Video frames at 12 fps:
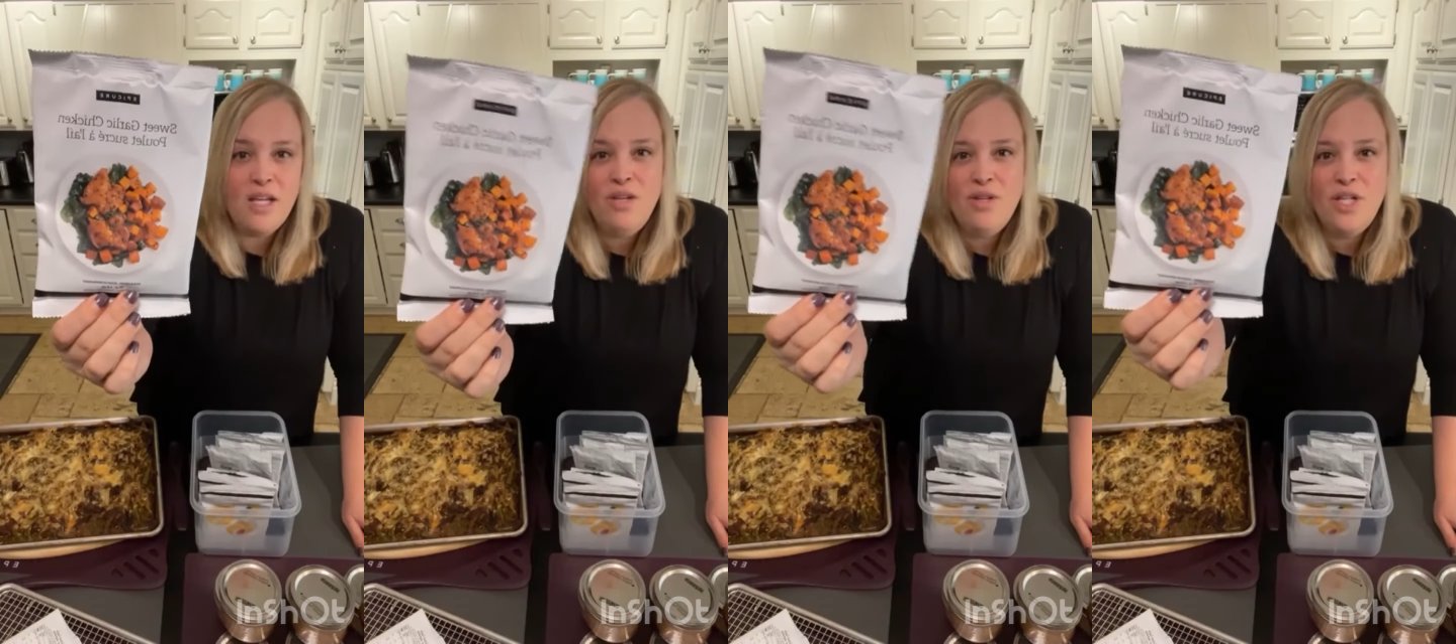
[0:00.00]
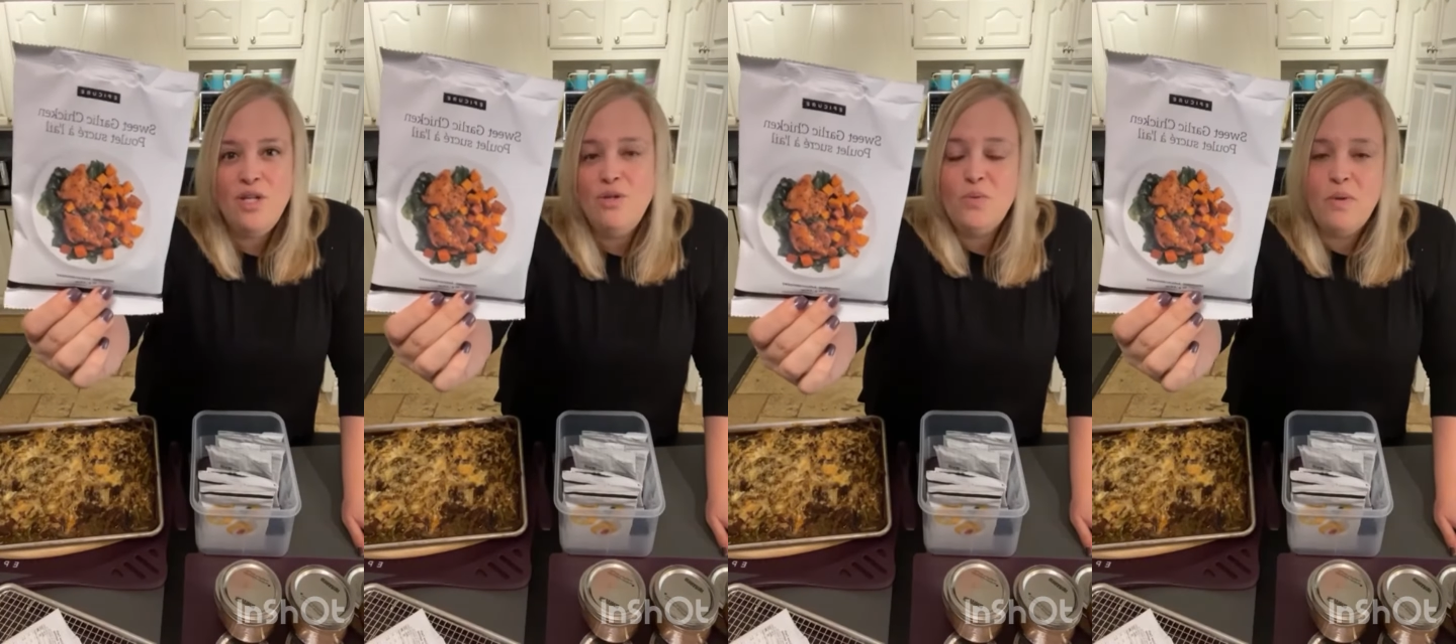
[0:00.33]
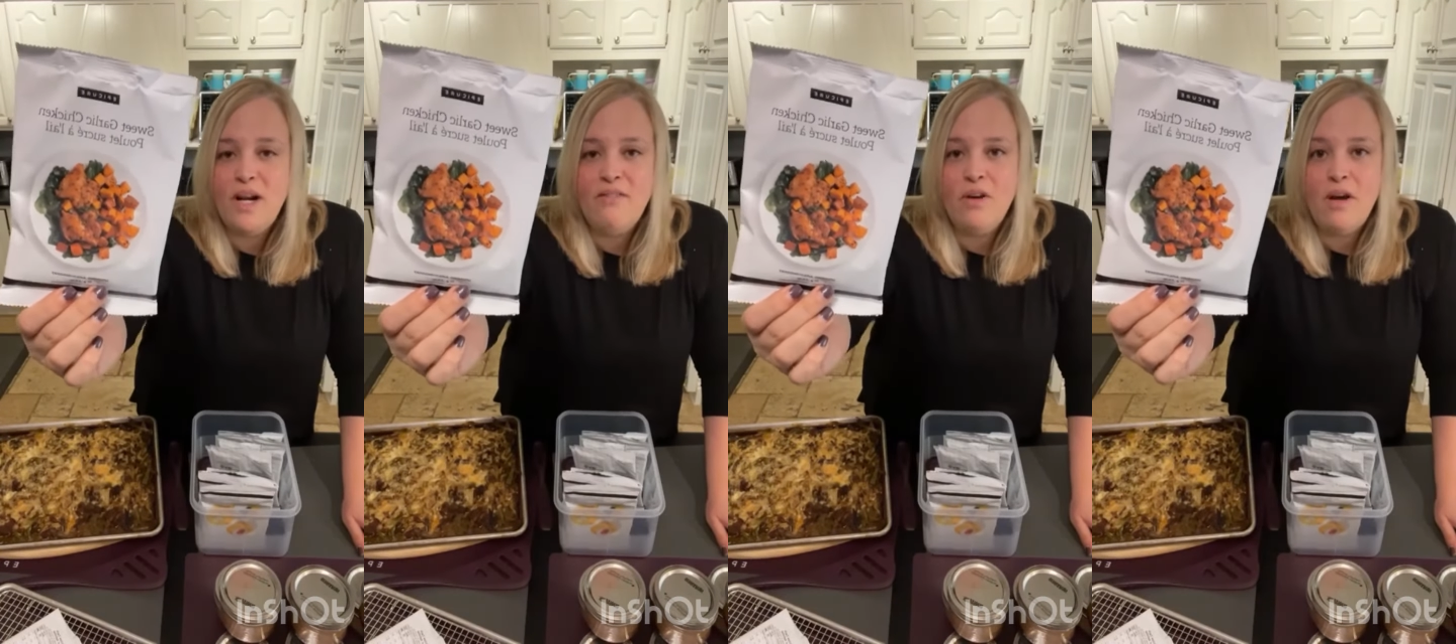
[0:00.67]
You could use
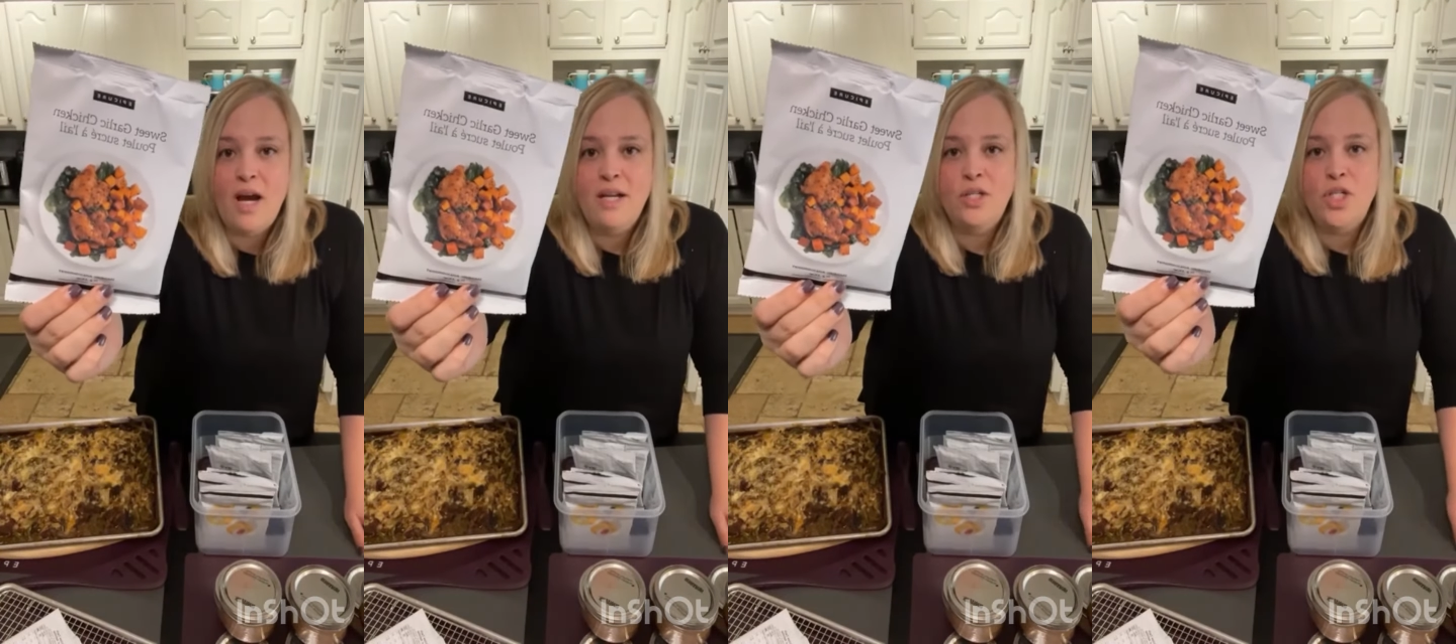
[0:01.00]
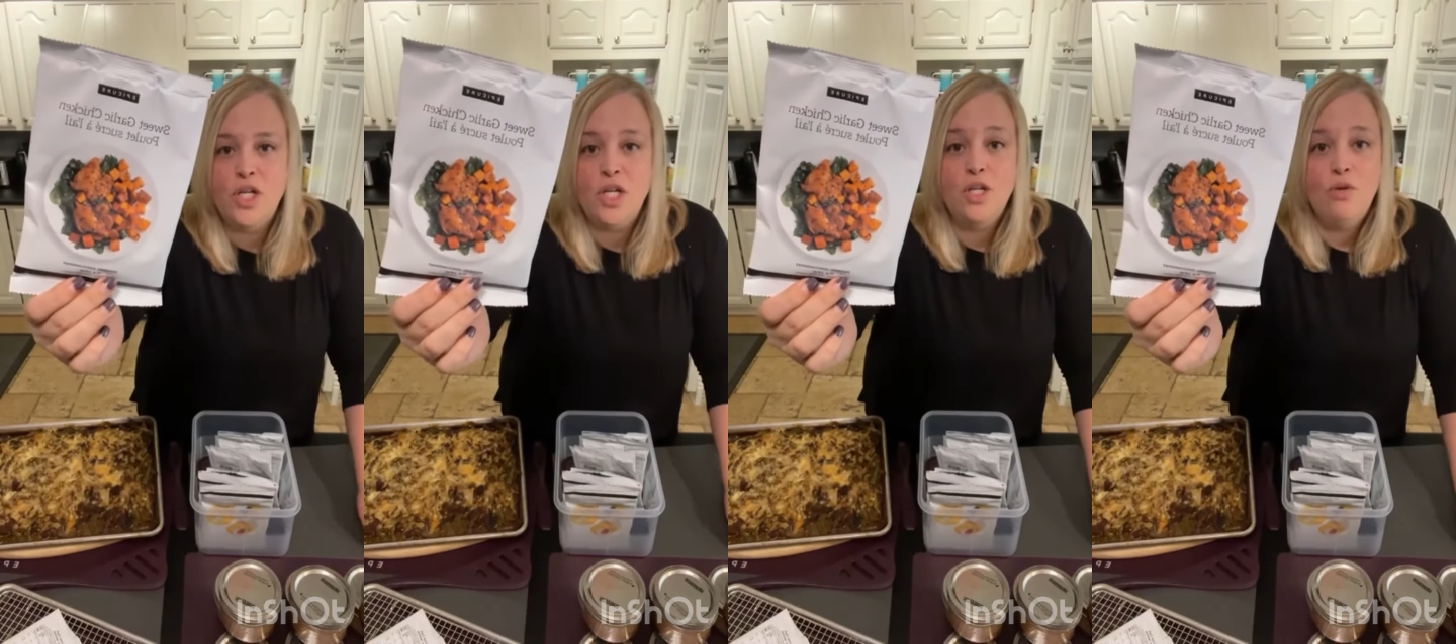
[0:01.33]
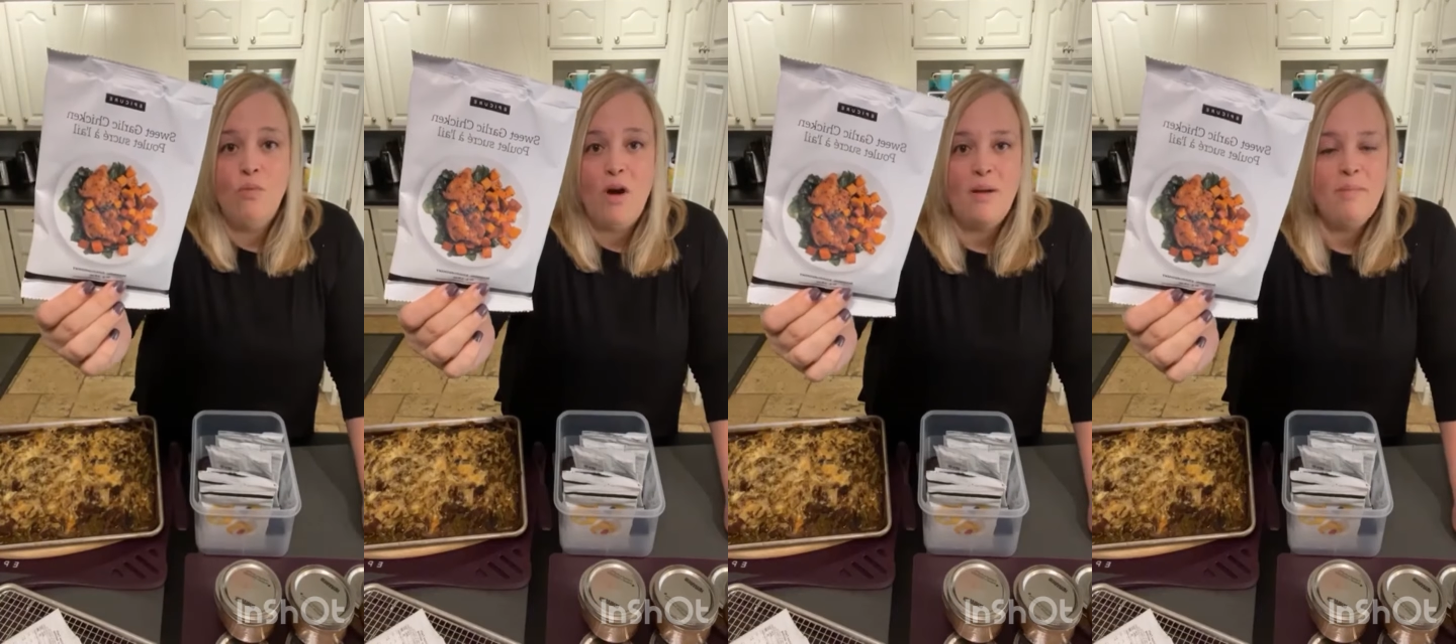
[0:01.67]
whatever kind of chicken you
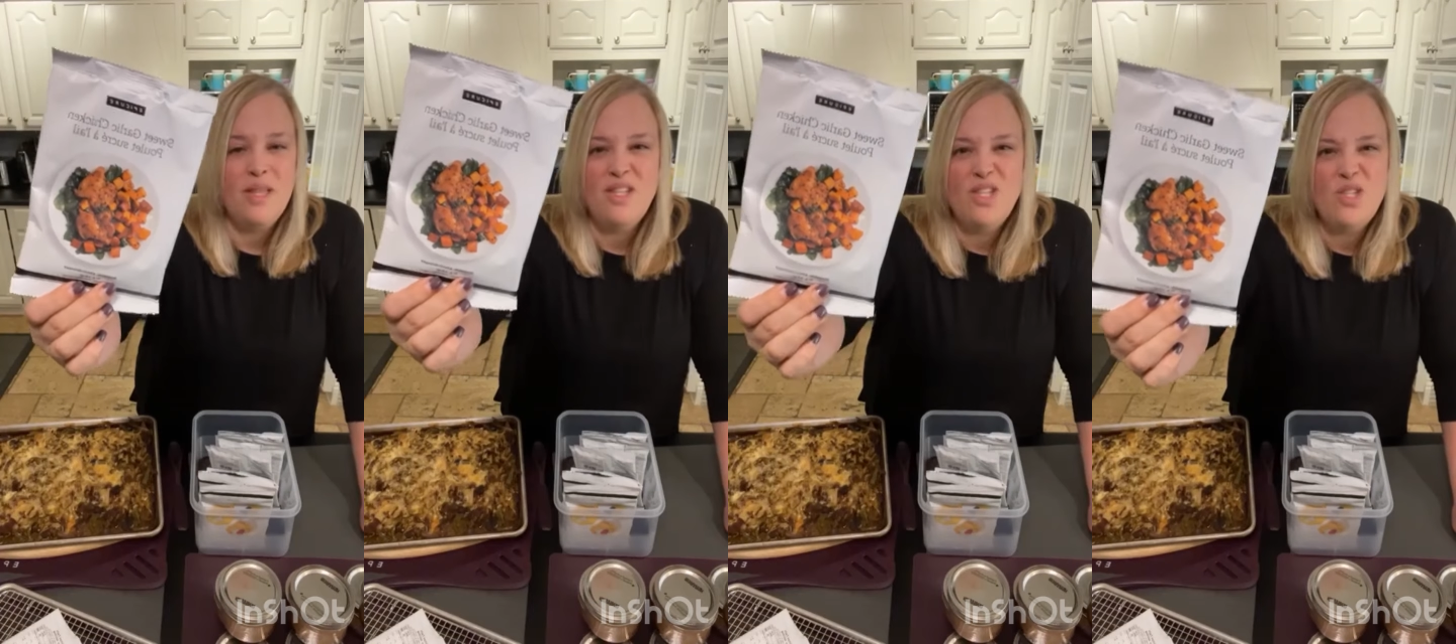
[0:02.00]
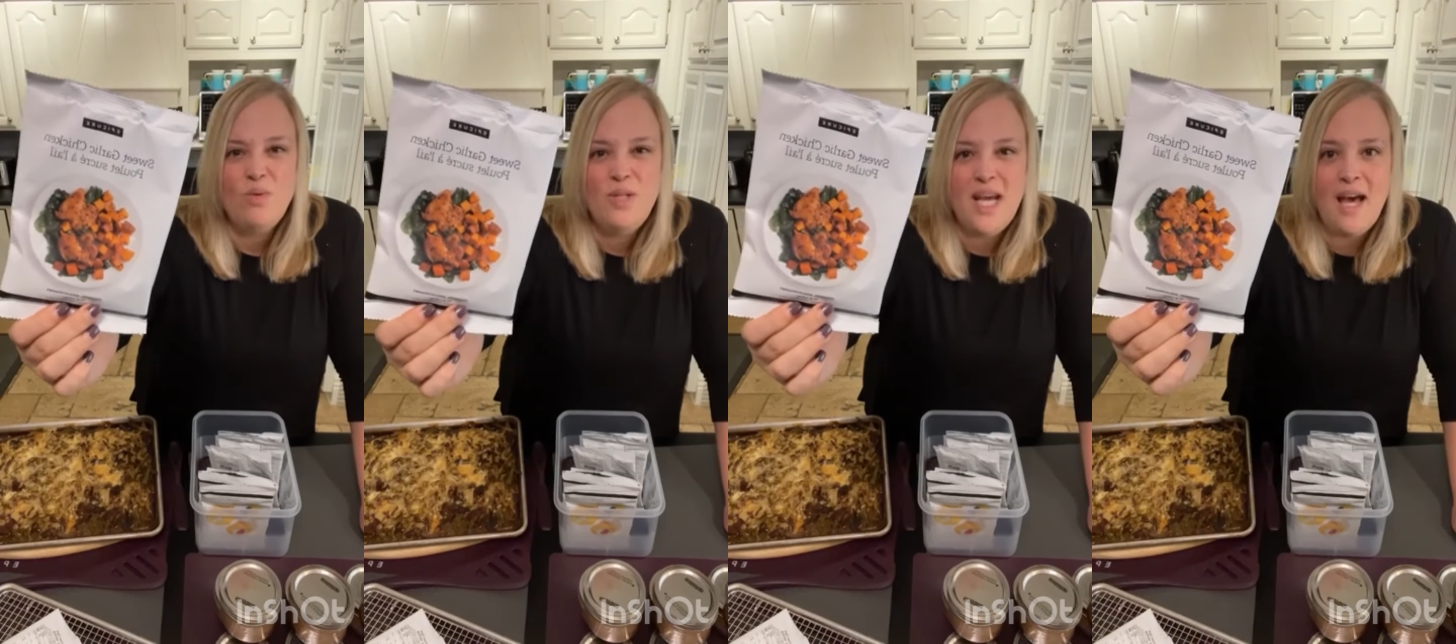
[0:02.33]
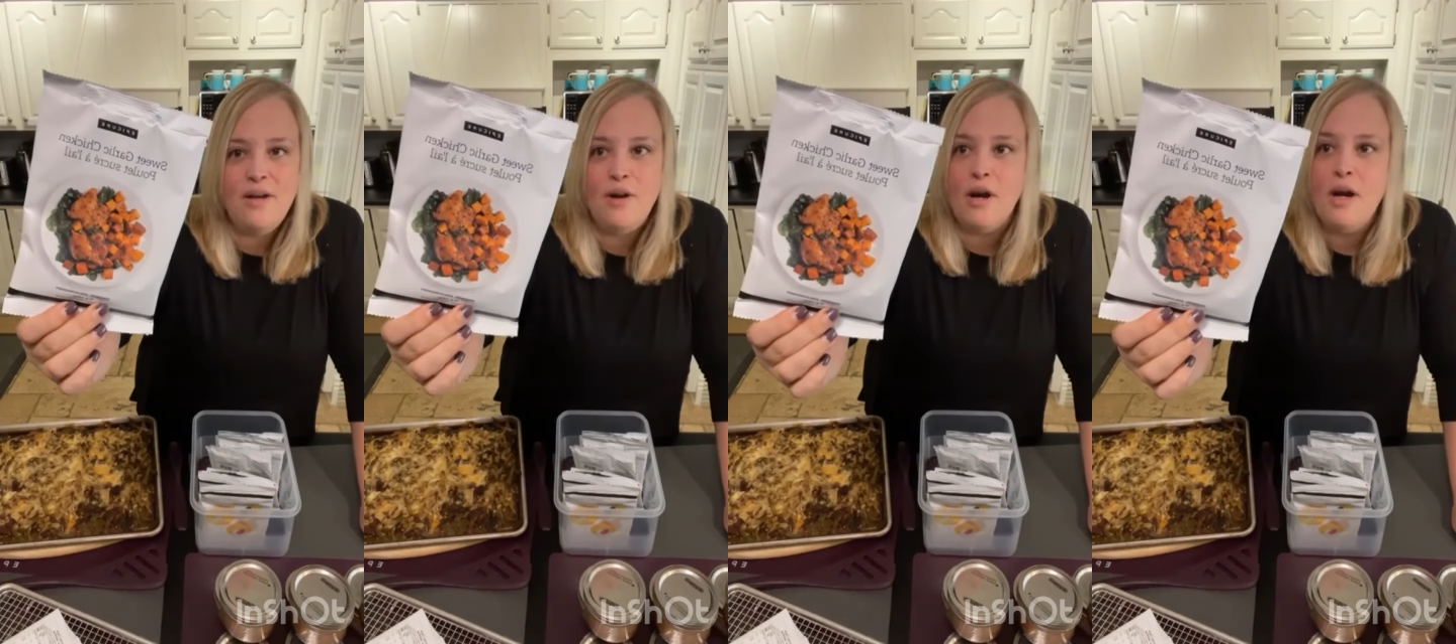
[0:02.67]
want, but it's so
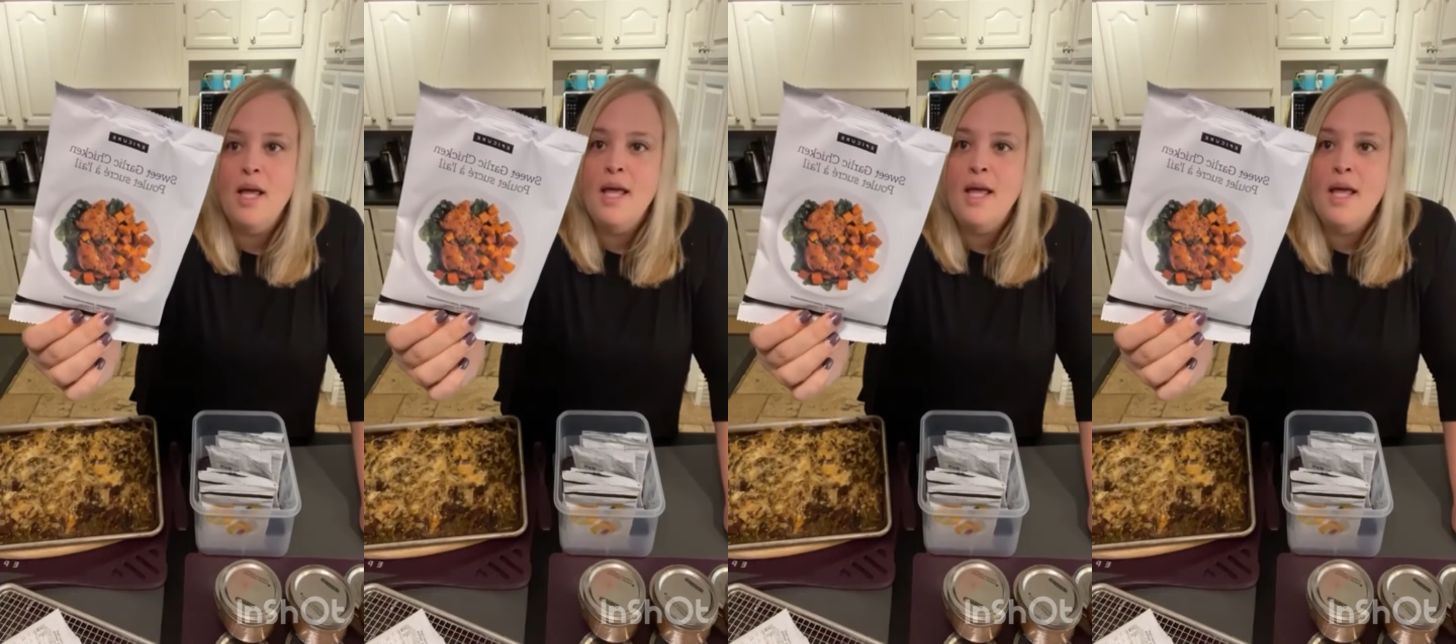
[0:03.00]
tender.